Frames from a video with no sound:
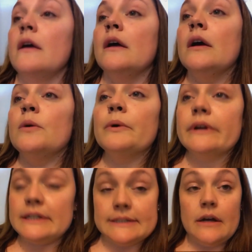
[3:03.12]
we're gonna
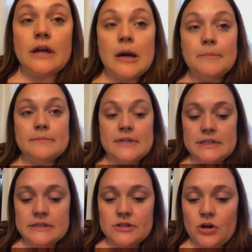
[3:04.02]
stock up and
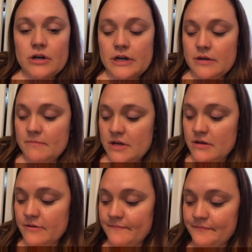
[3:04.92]
start um,
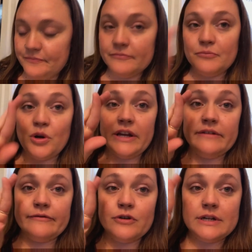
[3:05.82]
praying for
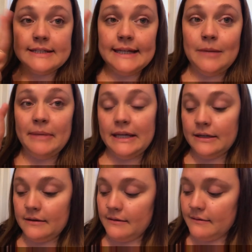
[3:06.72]
a sticky bean
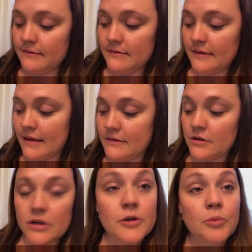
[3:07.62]
and that the doctor
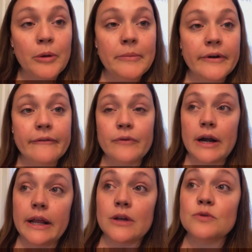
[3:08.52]
appointment on Friday
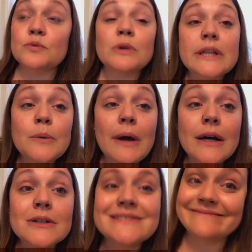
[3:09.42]
goes really well.
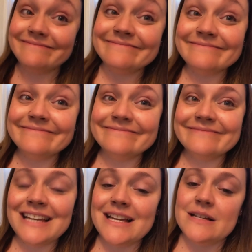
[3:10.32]

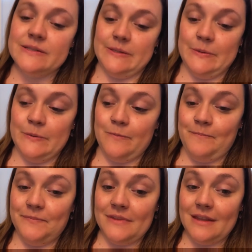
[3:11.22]
So,
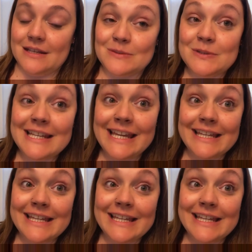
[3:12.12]
I guess we'll see.